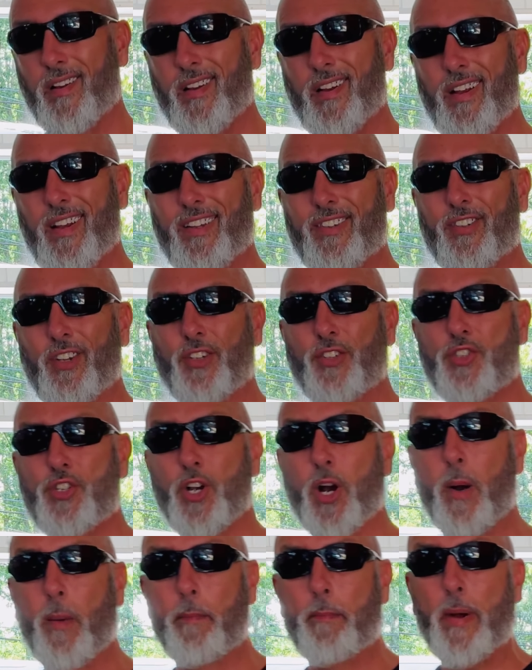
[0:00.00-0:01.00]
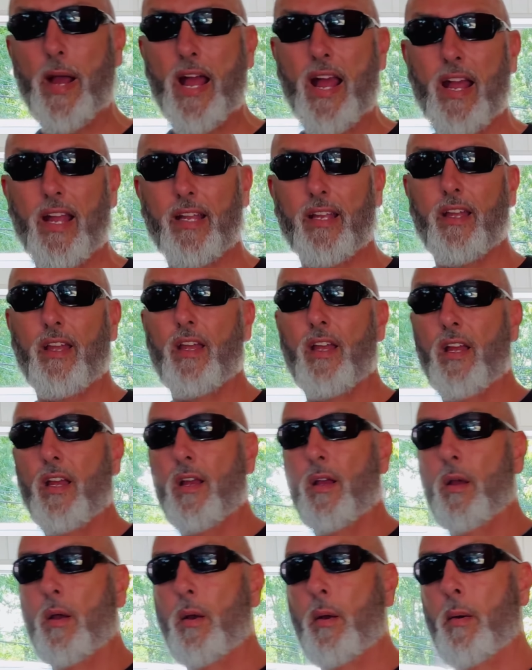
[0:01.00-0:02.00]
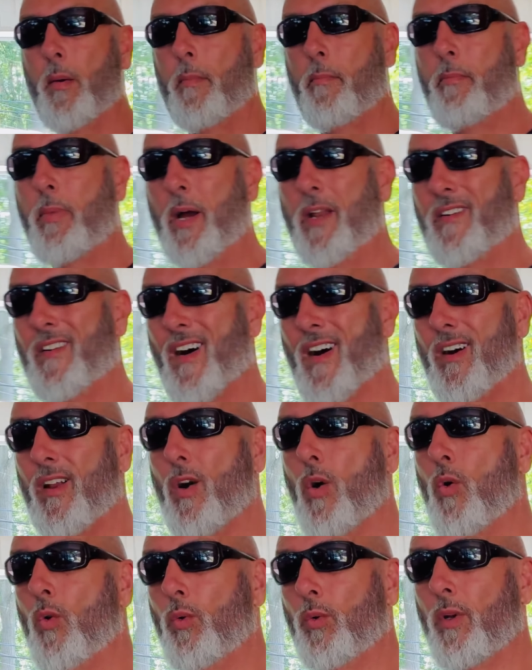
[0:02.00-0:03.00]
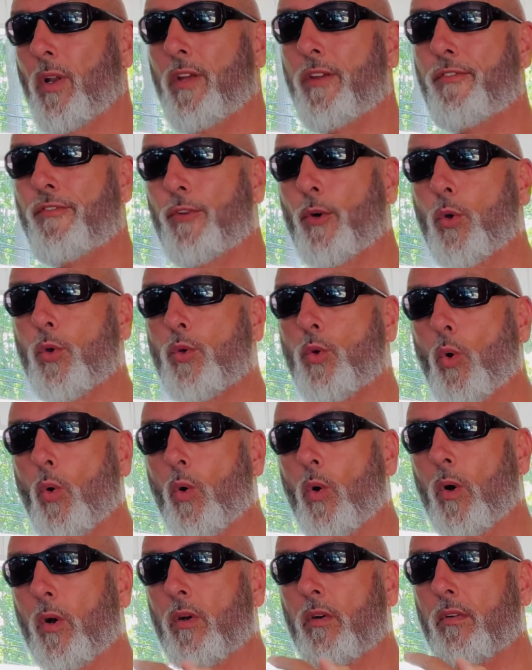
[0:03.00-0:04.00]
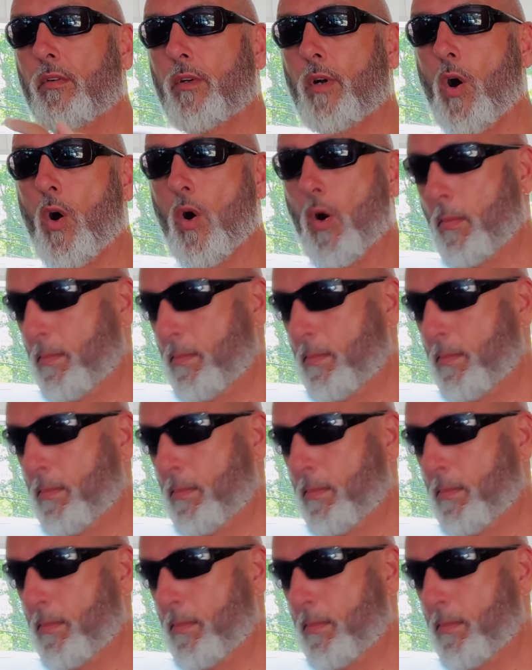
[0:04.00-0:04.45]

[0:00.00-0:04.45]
It's a jump pack, but not only for your car